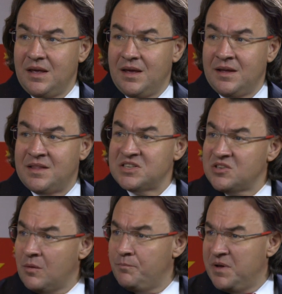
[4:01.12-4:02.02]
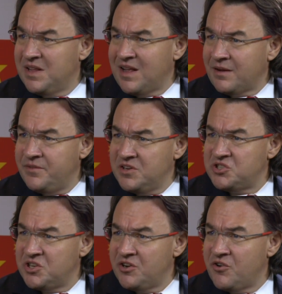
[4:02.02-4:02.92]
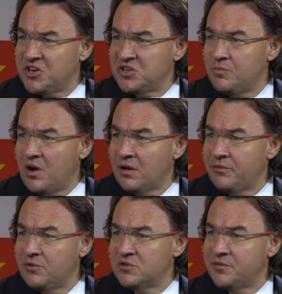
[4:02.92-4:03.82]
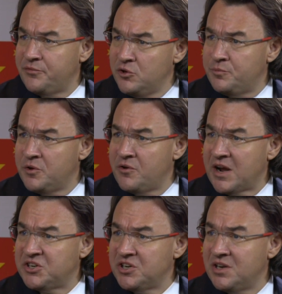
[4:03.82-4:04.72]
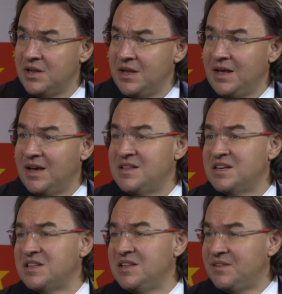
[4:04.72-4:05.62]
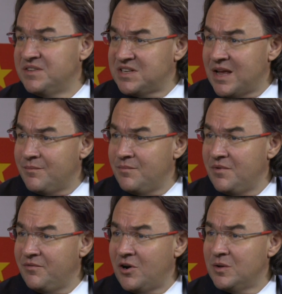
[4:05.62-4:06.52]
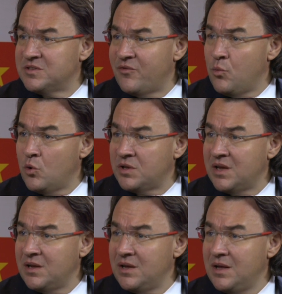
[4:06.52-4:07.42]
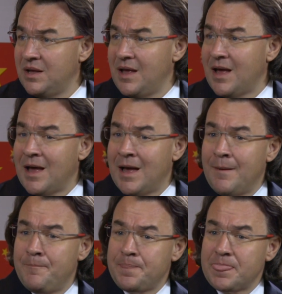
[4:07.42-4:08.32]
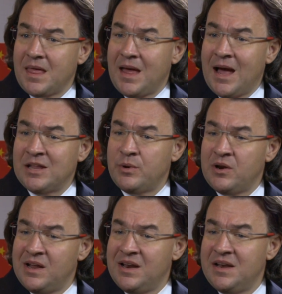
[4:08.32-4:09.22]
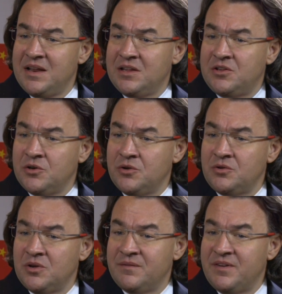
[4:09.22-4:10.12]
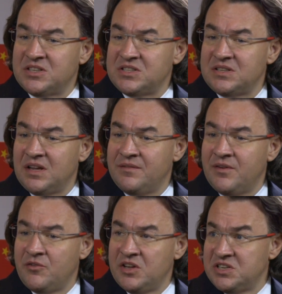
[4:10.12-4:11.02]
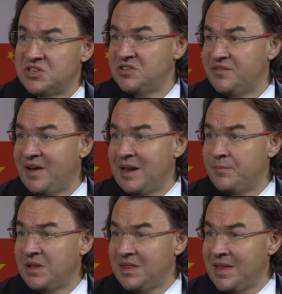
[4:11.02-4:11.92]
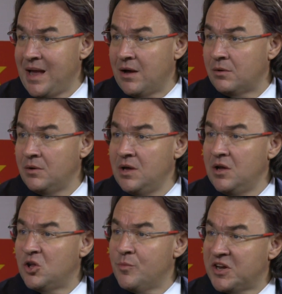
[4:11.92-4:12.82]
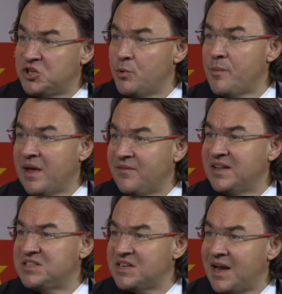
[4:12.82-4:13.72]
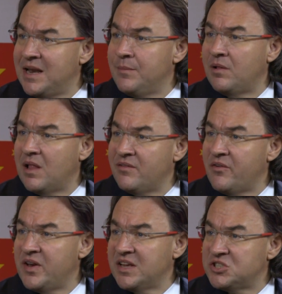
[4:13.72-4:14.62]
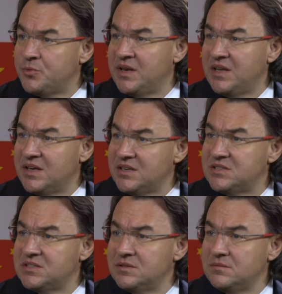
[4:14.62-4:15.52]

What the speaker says: it doesn't compete like first generation biofuels. So food production, it doesn't need the same volumes of water. And we really need to invest in the research and development now to make sure we make that scalable over the next 20 years.